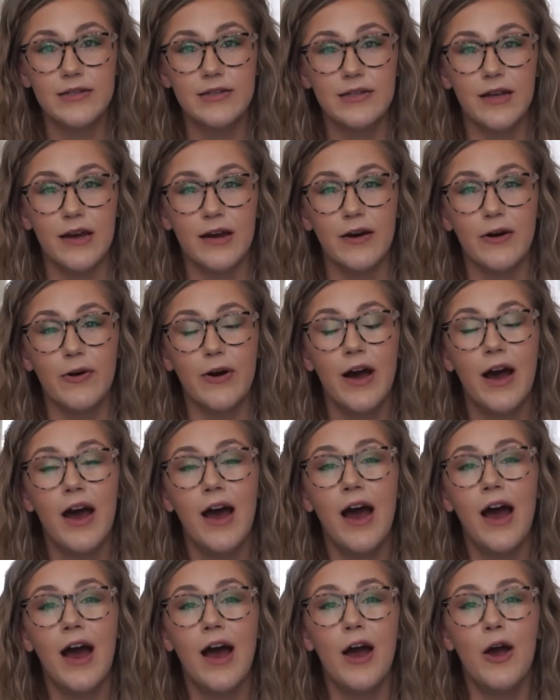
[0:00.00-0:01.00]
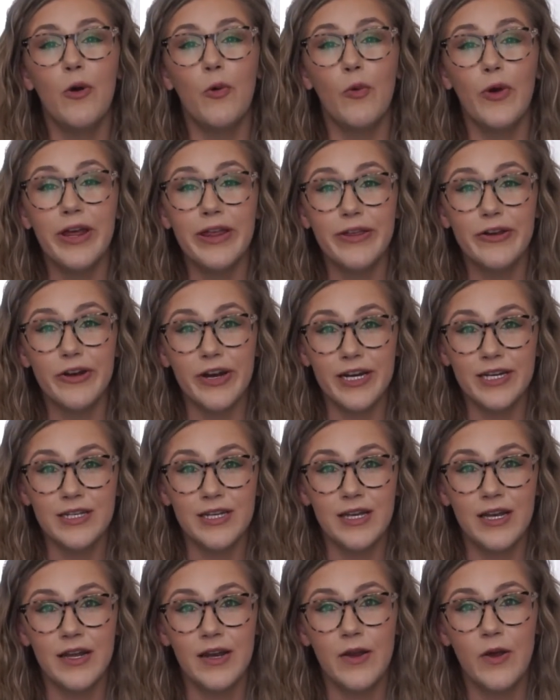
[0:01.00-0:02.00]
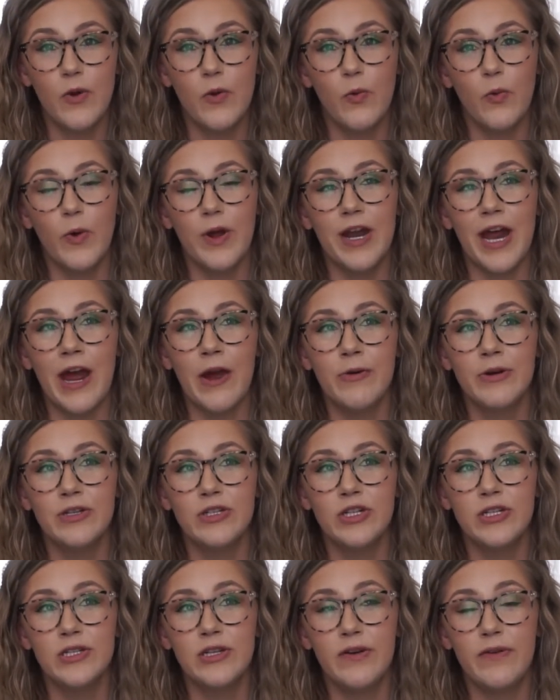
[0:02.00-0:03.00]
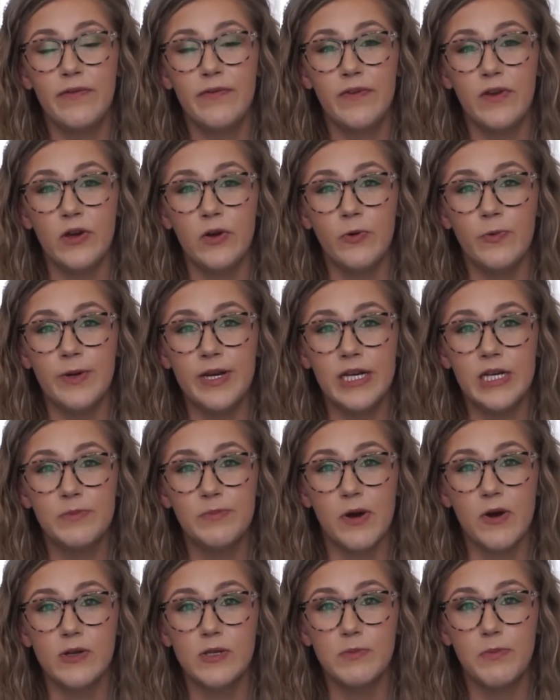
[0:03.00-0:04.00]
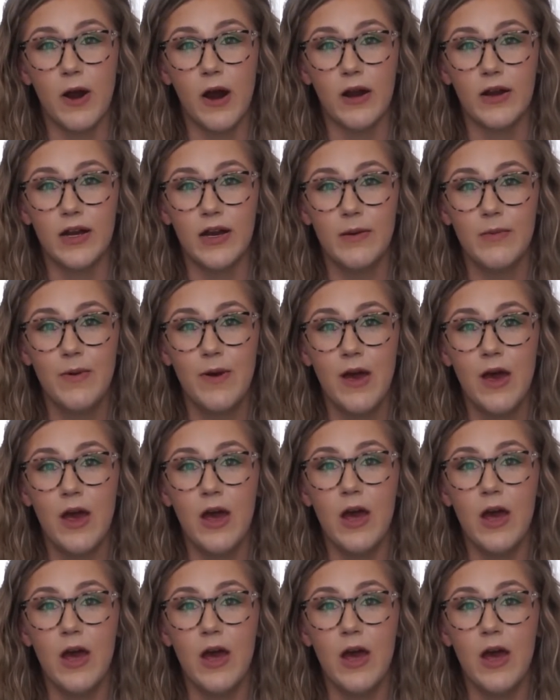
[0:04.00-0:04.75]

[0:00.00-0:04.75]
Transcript: So with Grayson, when I was just a few weeks postpartum,